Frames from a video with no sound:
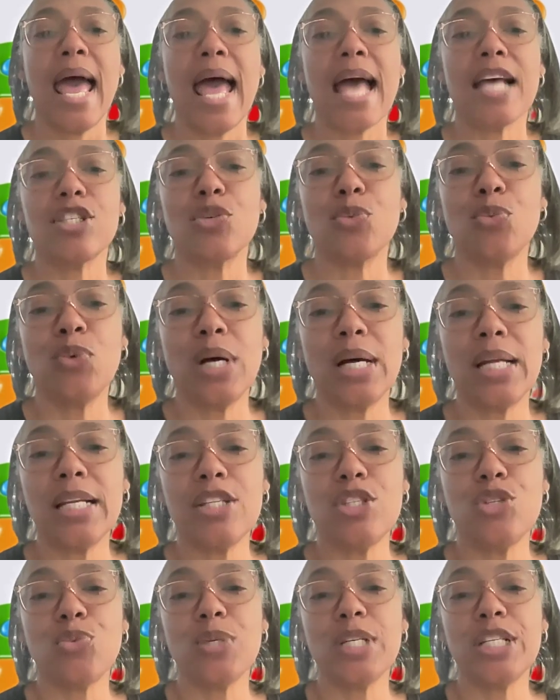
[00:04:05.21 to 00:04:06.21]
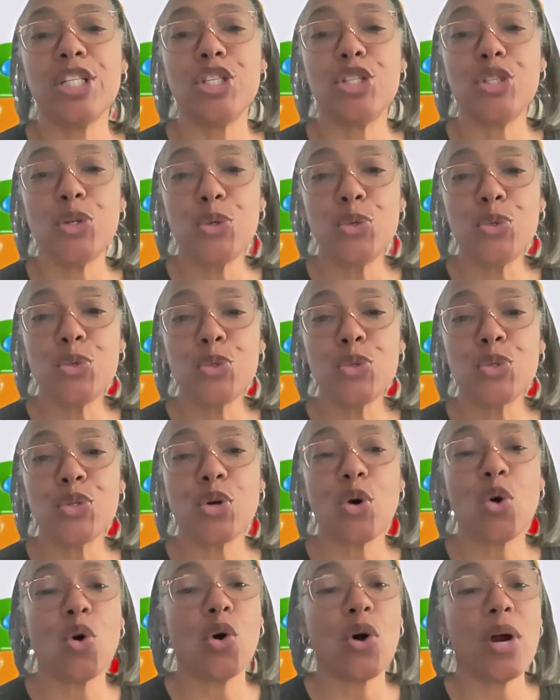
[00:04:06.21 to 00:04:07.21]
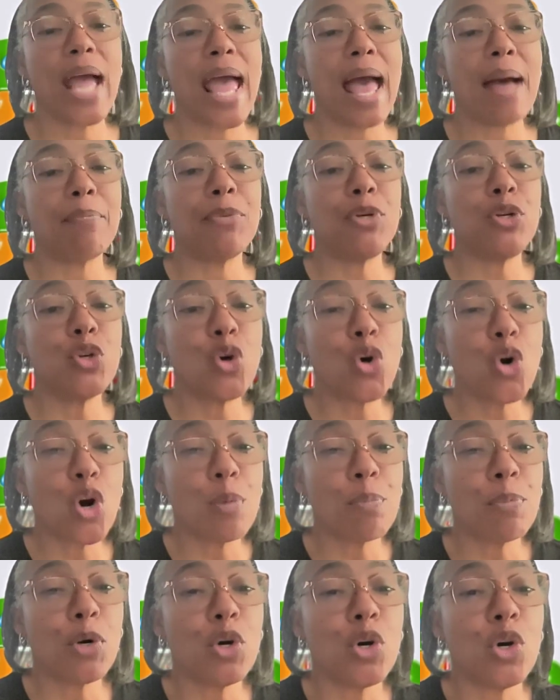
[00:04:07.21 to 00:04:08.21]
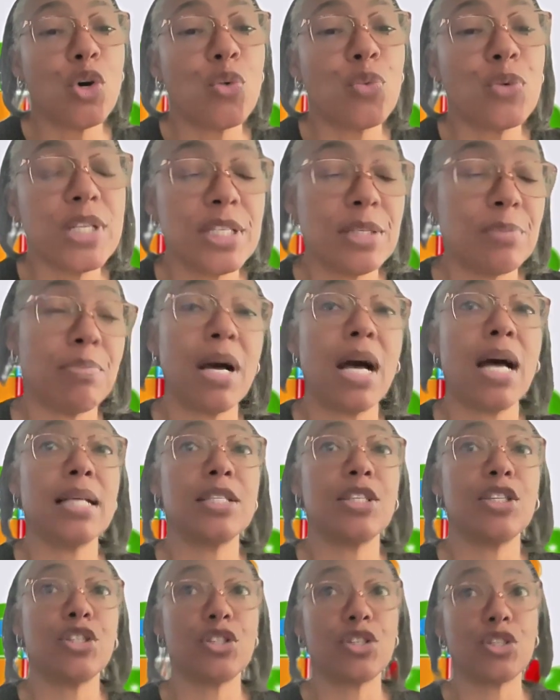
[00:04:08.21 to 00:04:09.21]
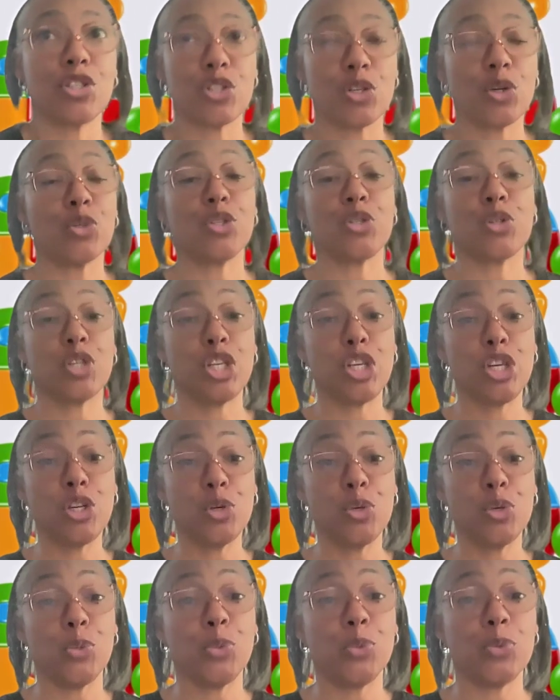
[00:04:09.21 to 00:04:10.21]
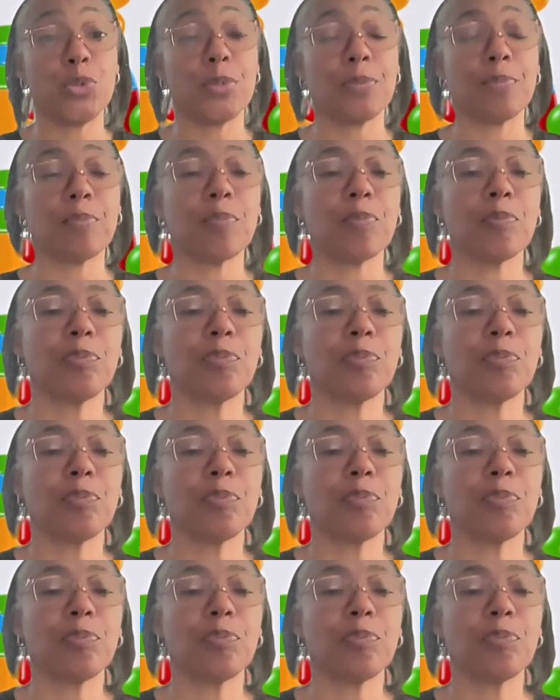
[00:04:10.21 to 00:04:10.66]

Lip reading: as well as reduced or abnormal responses to social cues.